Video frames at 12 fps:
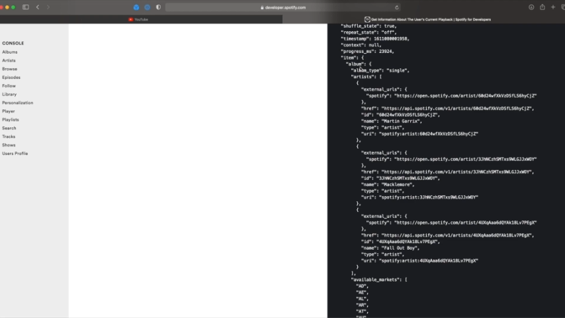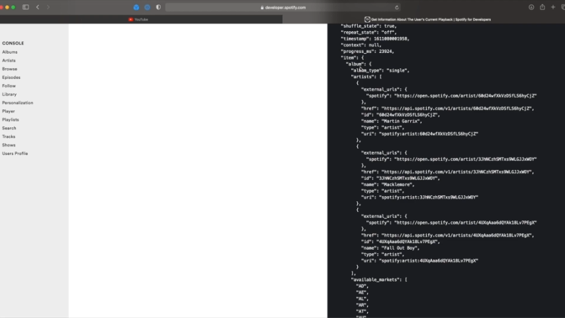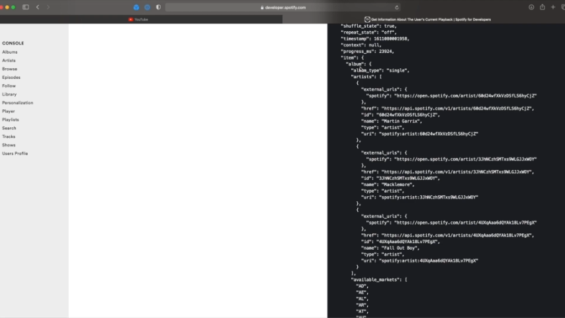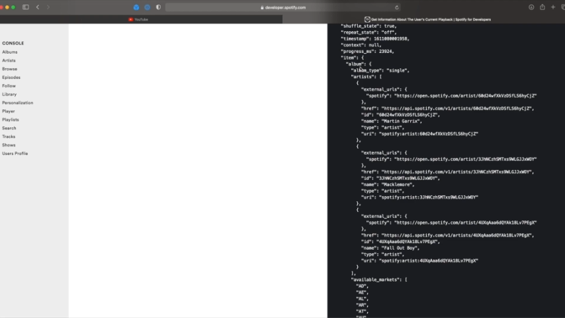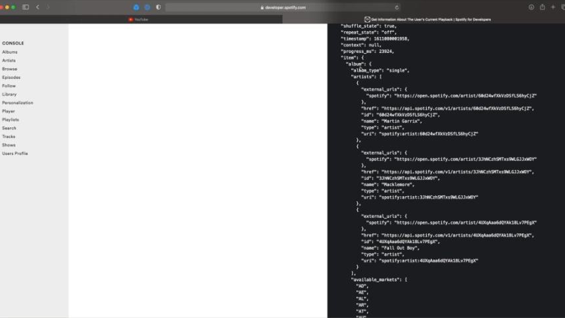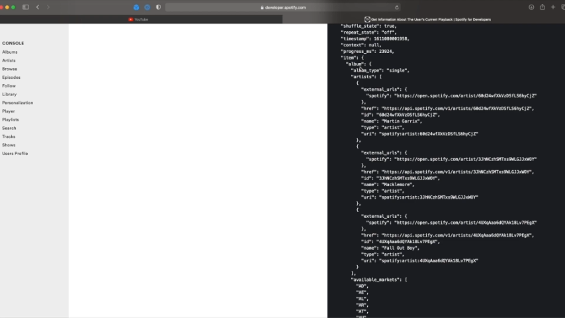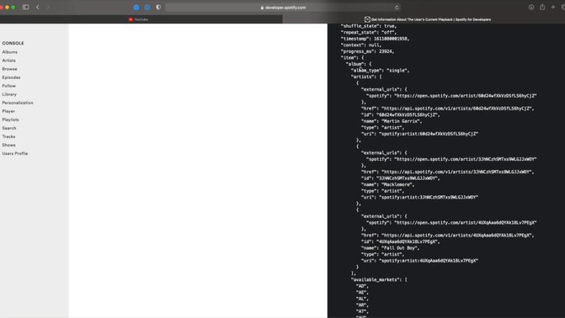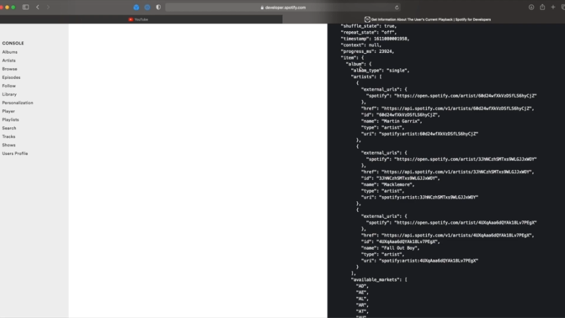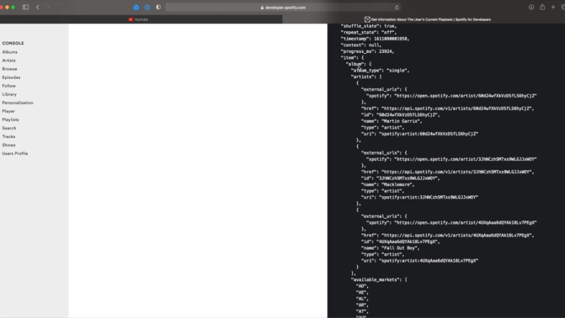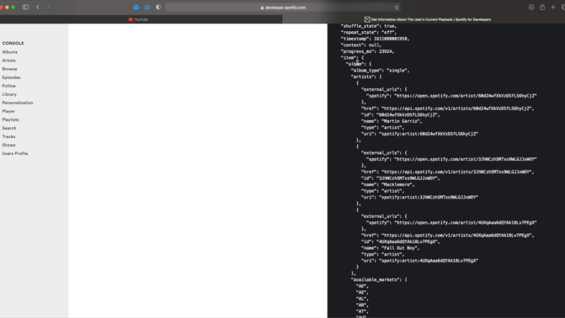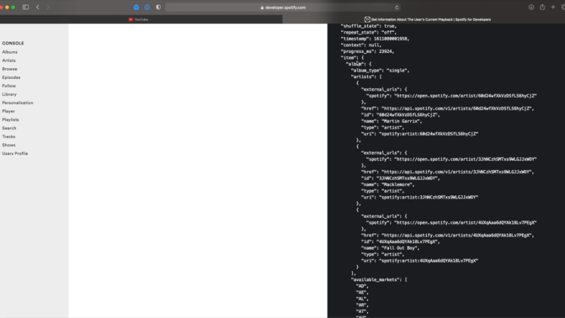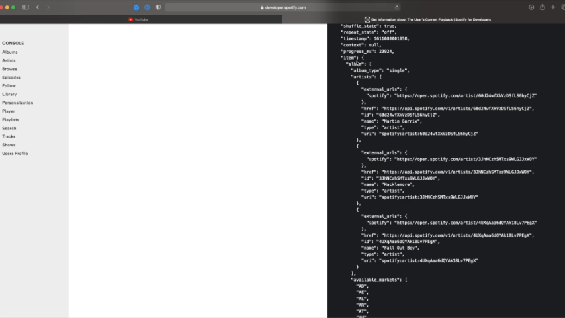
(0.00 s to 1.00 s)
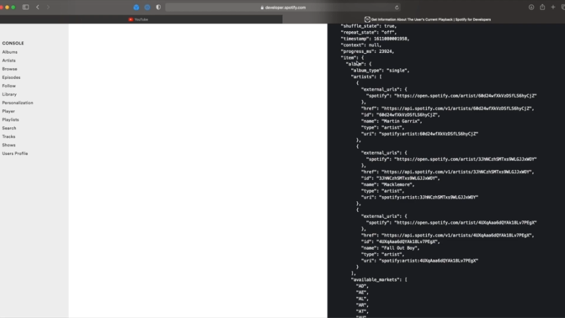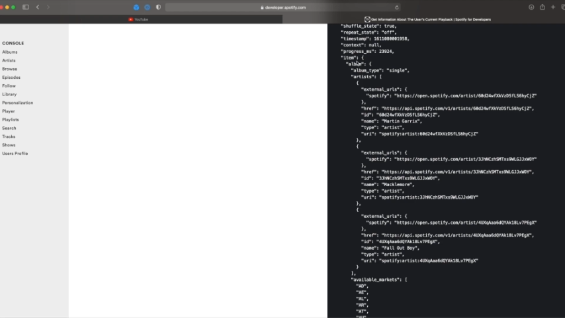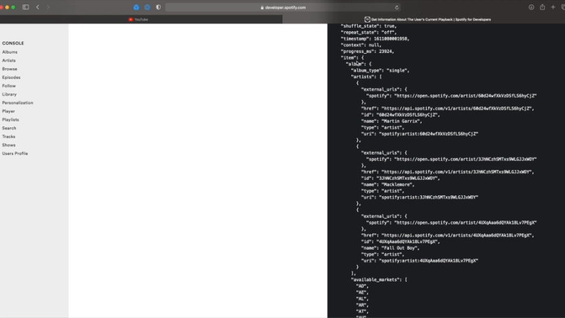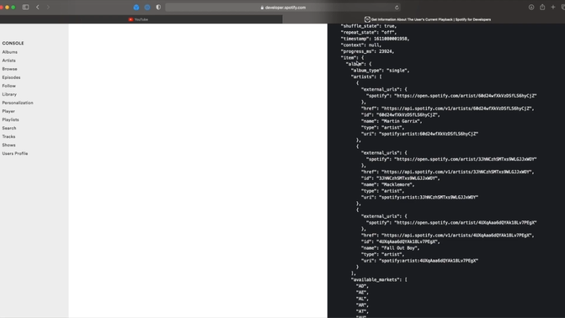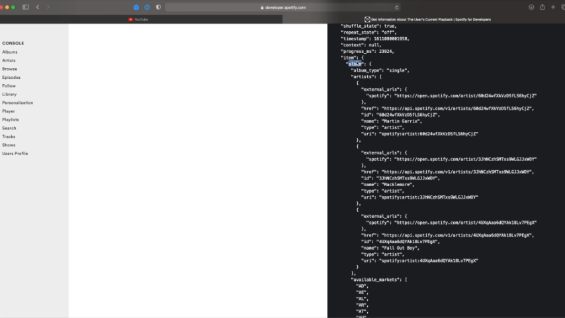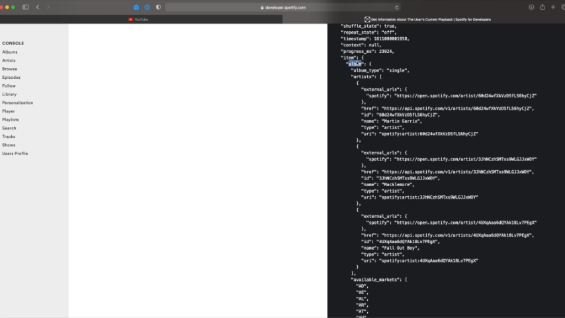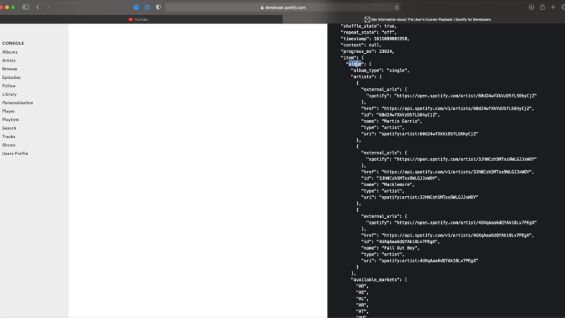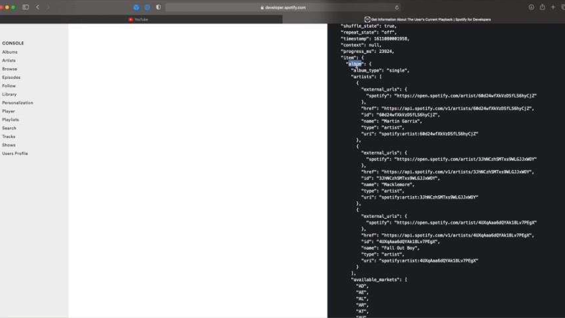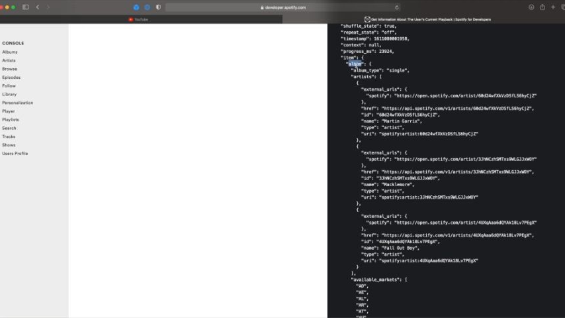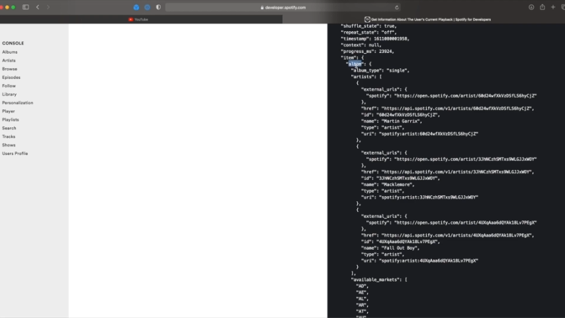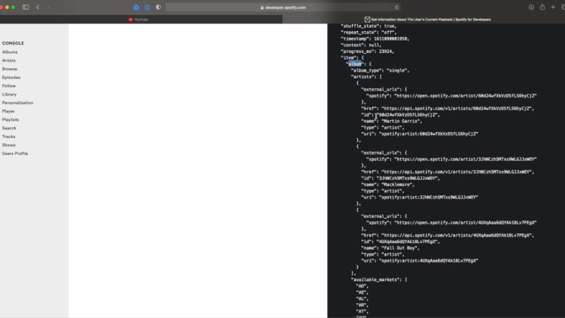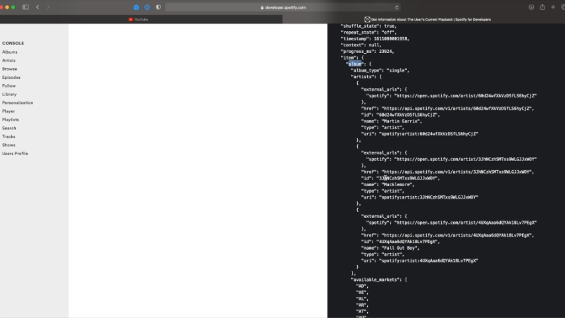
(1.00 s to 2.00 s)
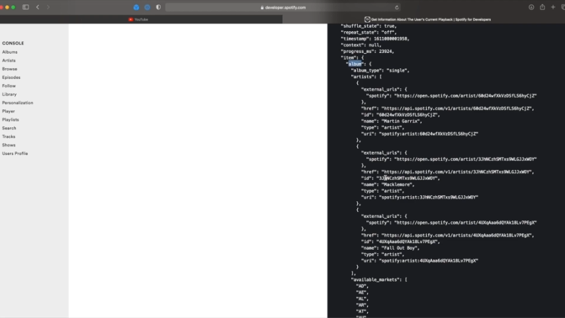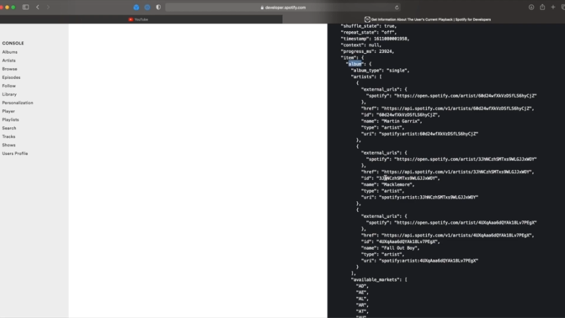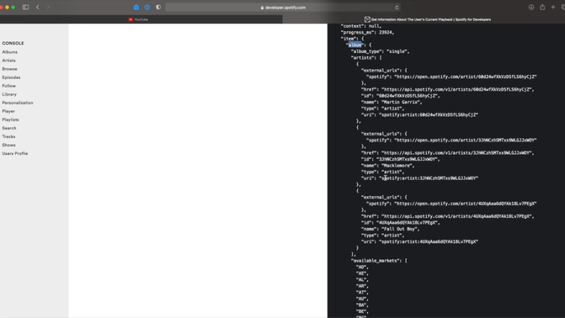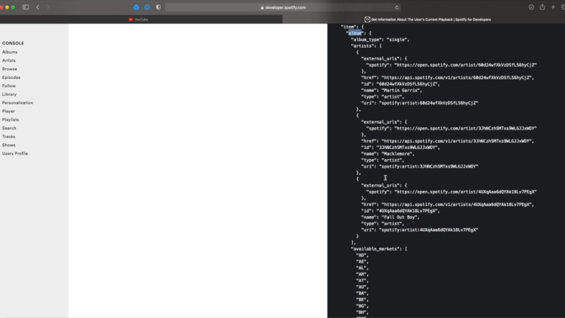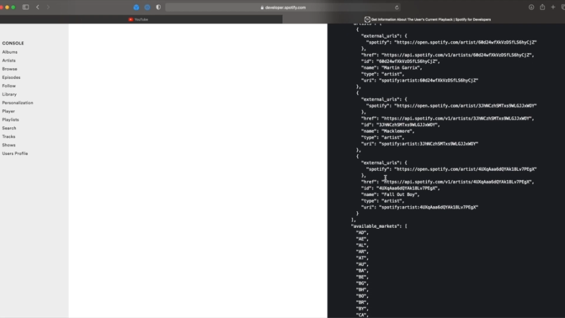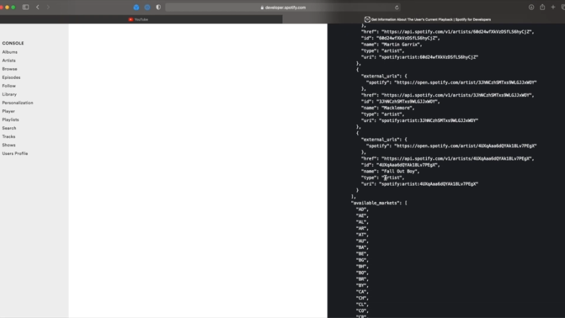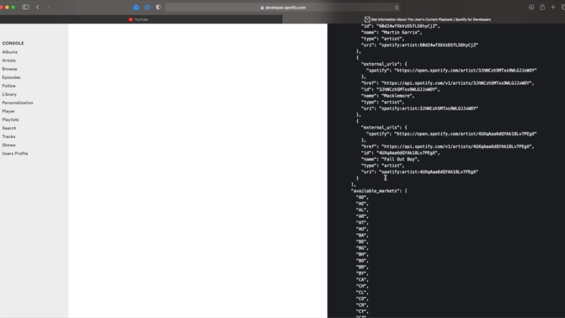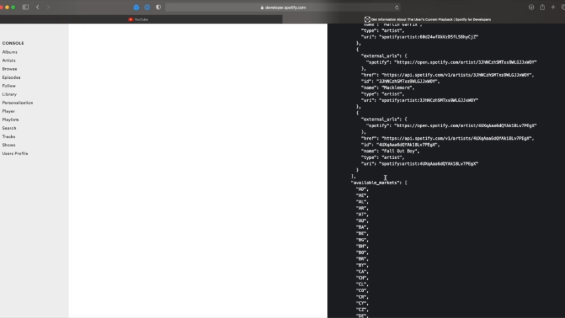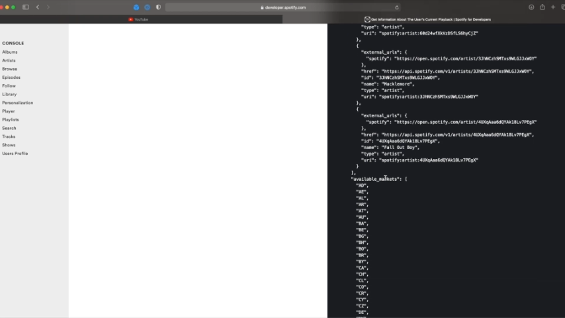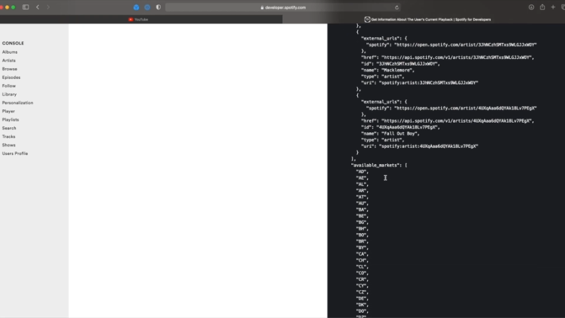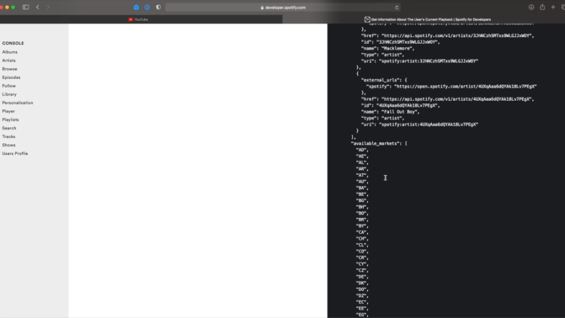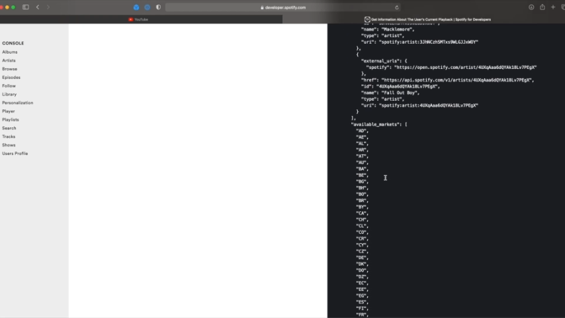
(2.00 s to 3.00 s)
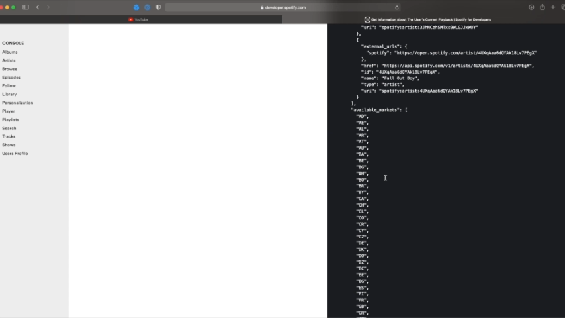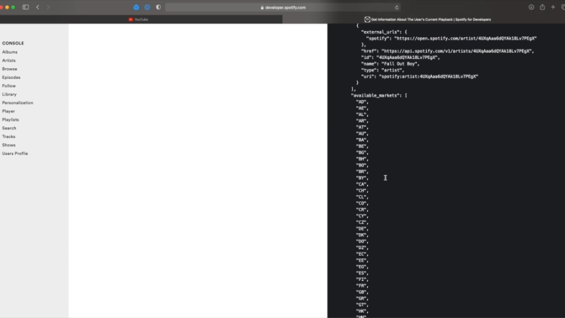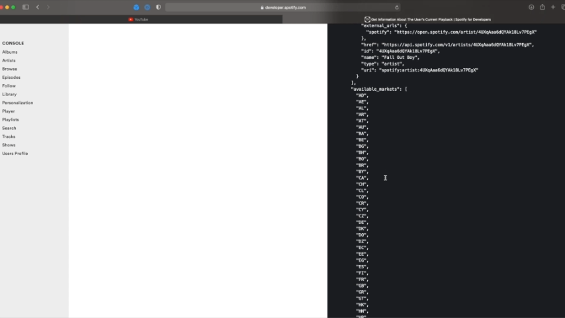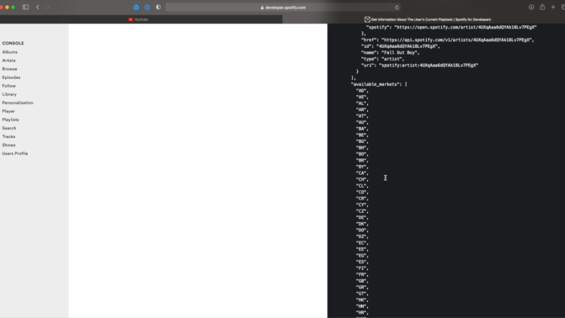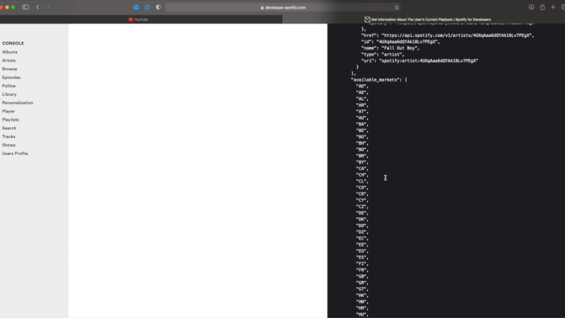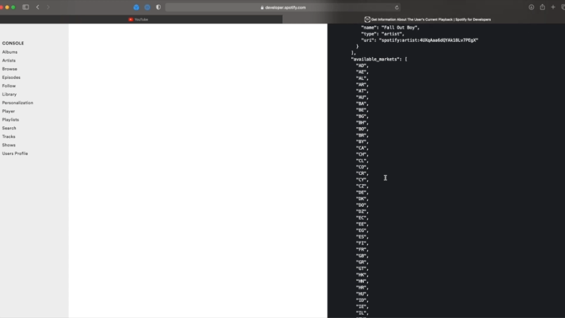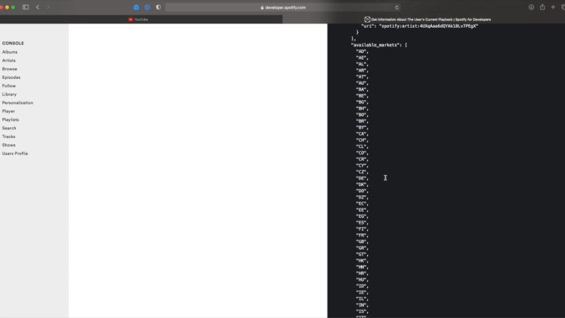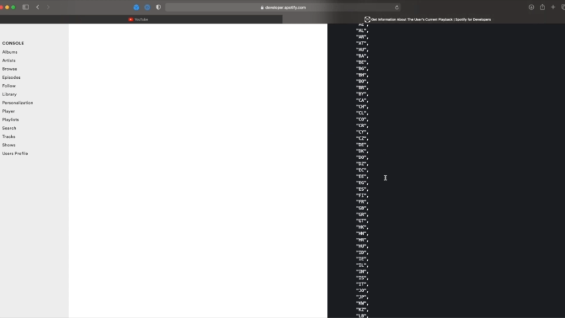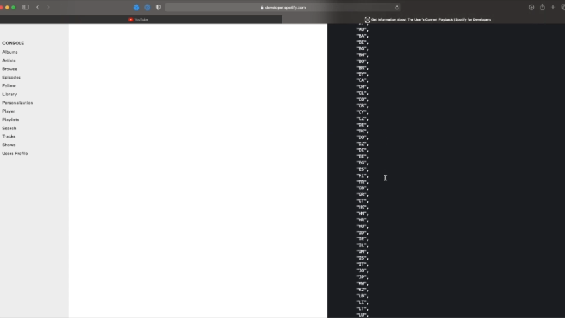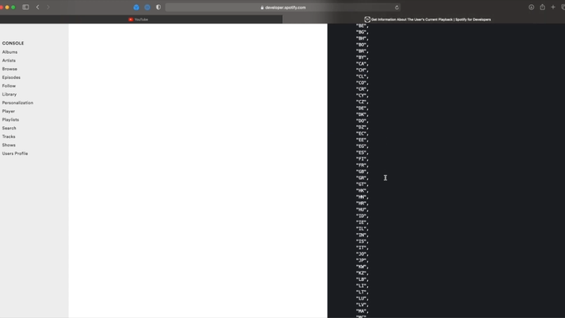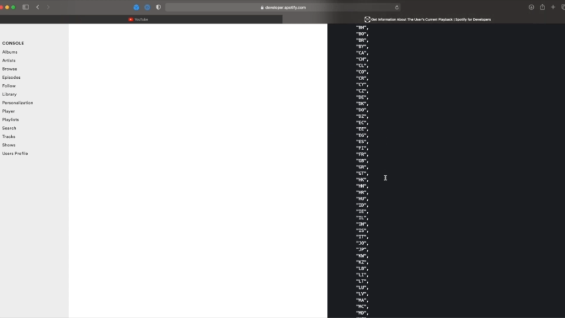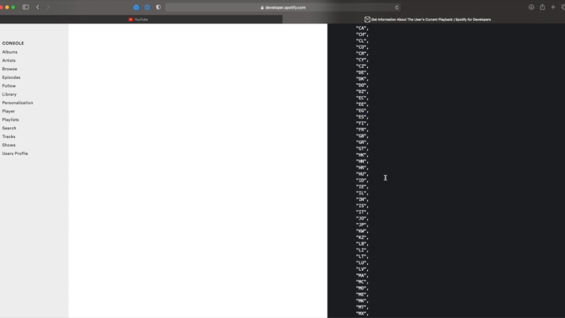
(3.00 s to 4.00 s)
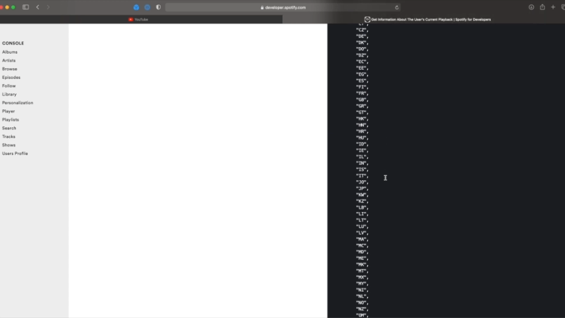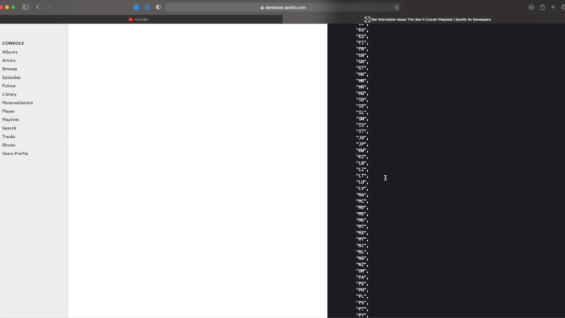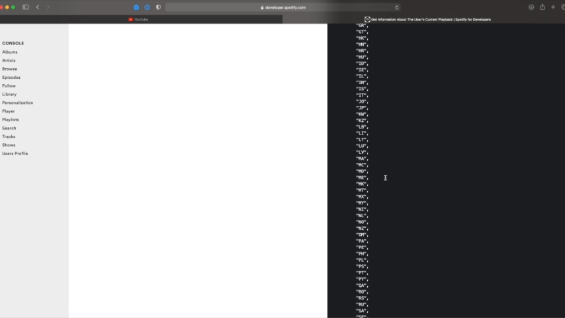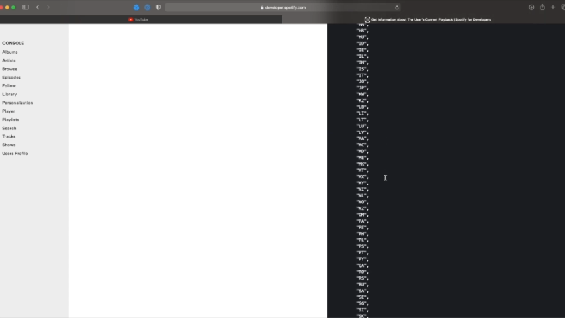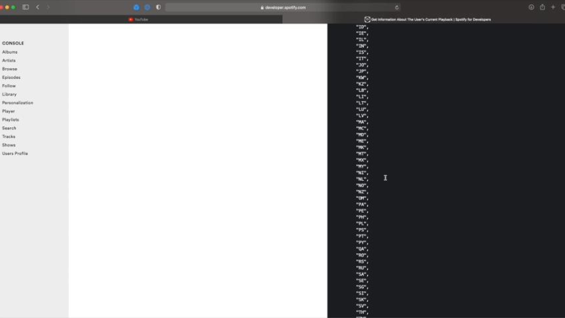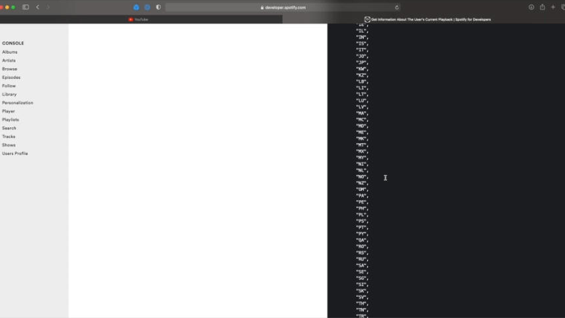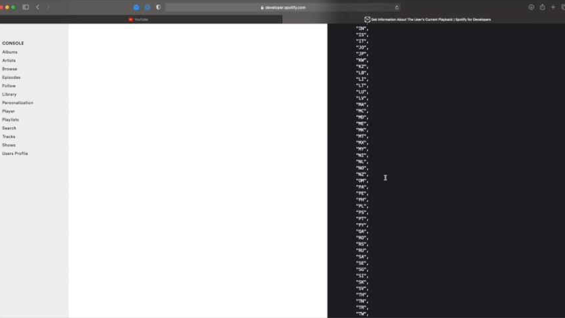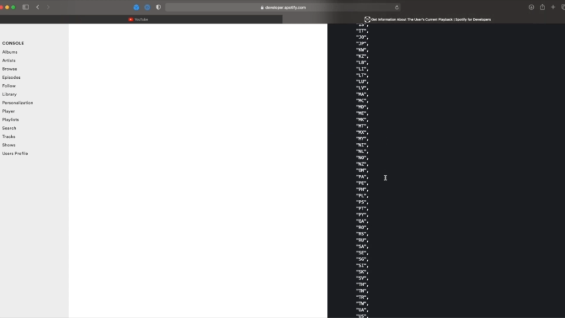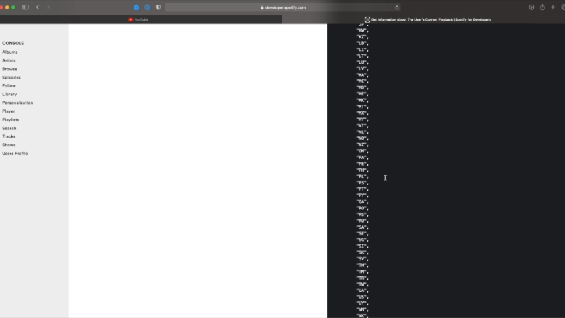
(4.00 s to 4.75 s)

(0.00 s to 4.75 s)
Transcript: No face is visible, so there are no lips to read.